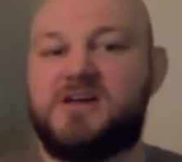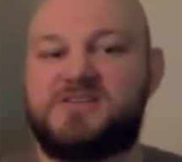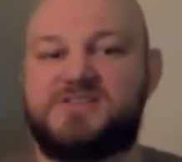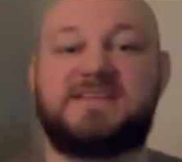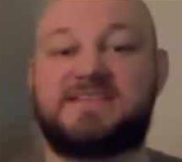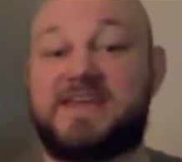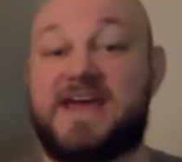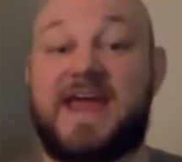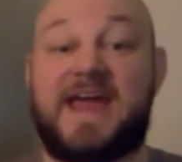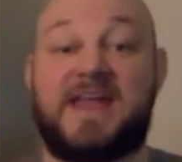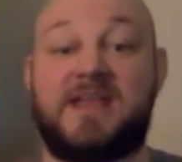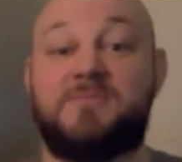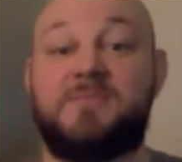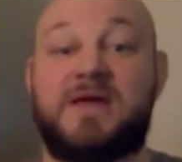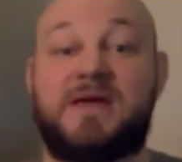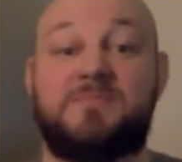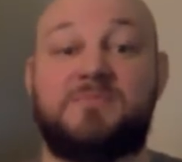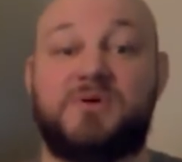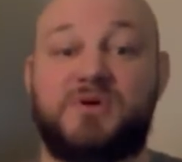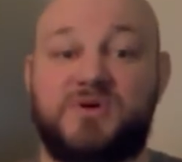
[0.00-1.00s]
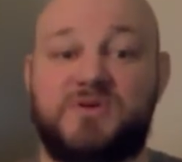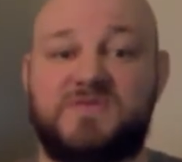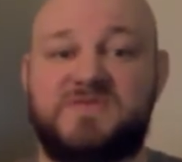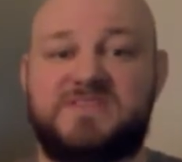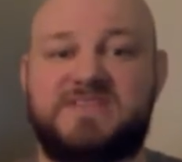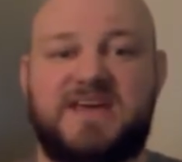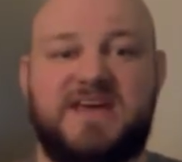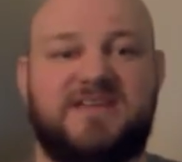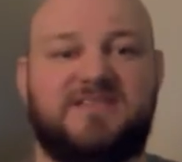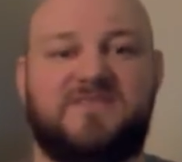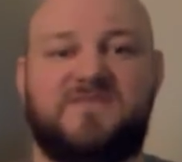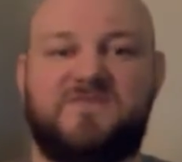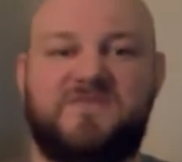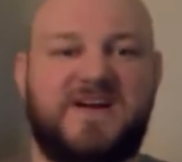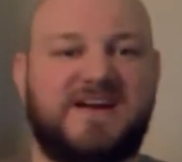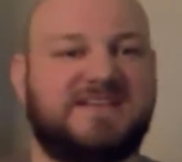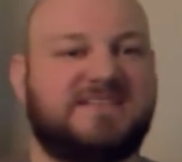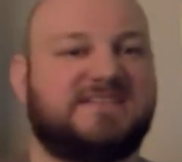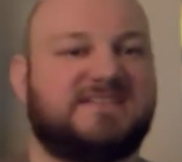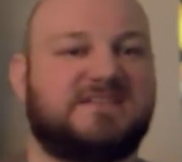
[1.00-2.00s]
As the anime moves and the
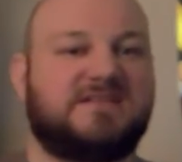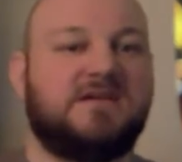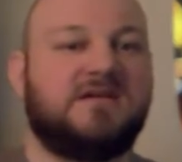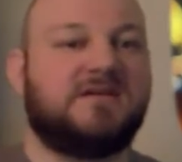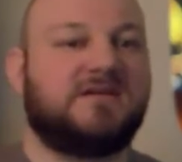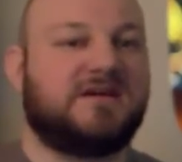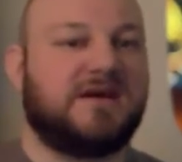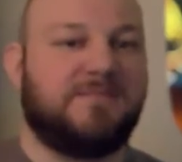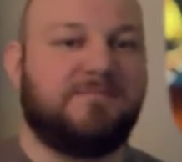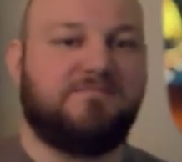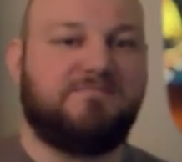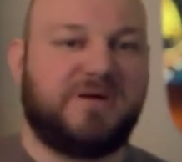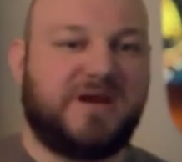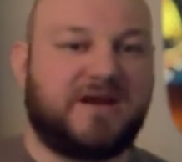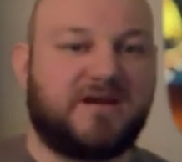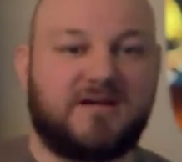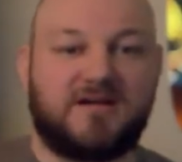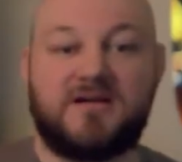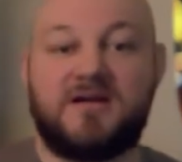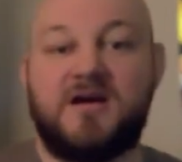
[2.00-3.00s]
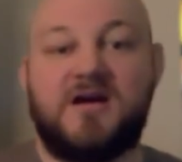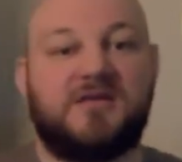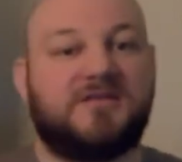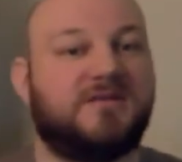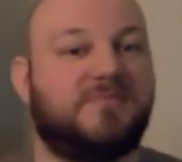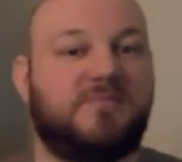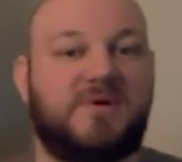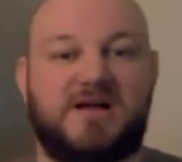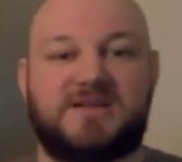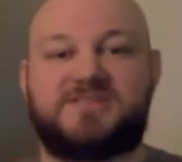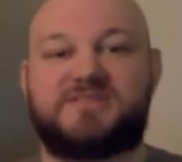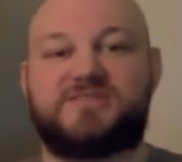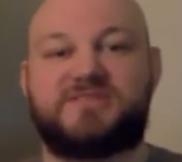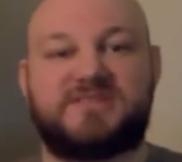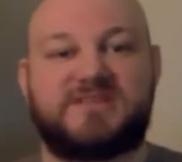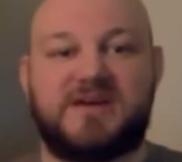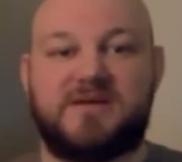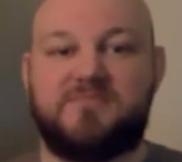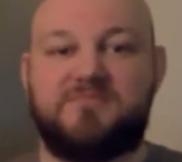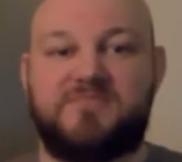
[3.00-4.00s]
fights get bigger, the
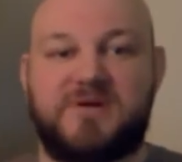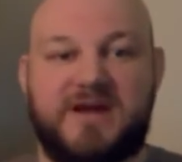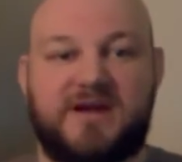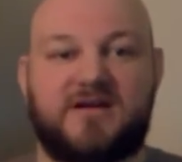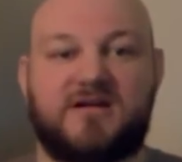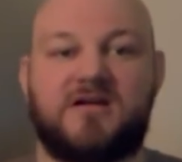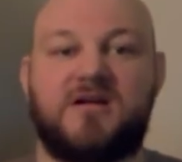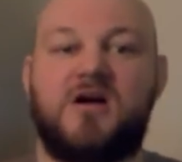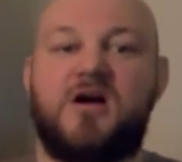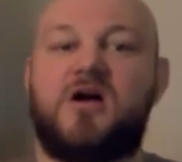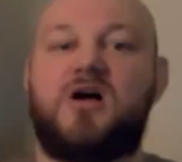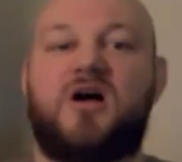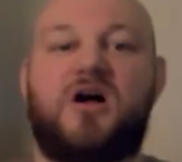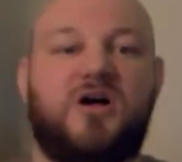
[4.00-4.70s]
monsters get bigger,